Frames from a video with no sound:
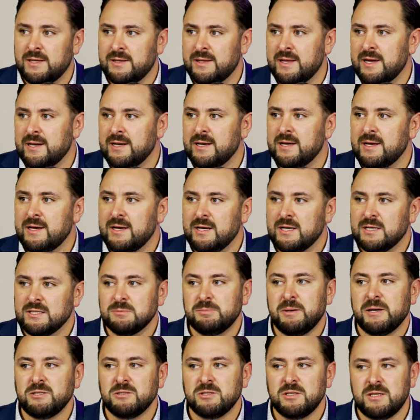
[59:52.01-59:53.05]
And then
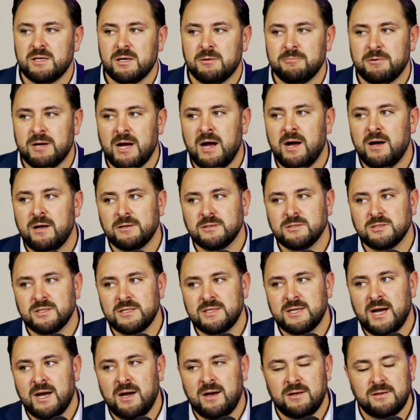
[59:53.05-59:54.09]
especially come college,
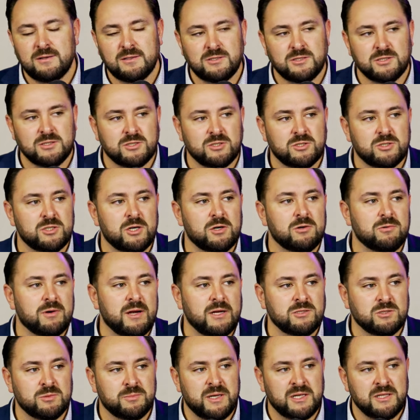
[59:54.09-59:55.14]
like college is so
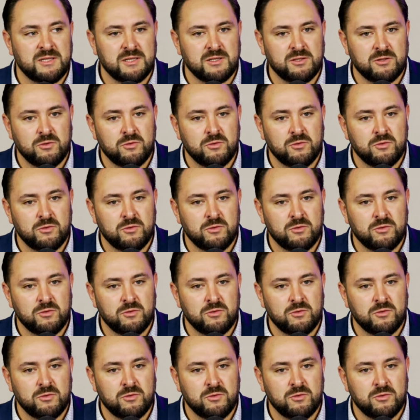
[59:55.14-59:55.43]
regimented.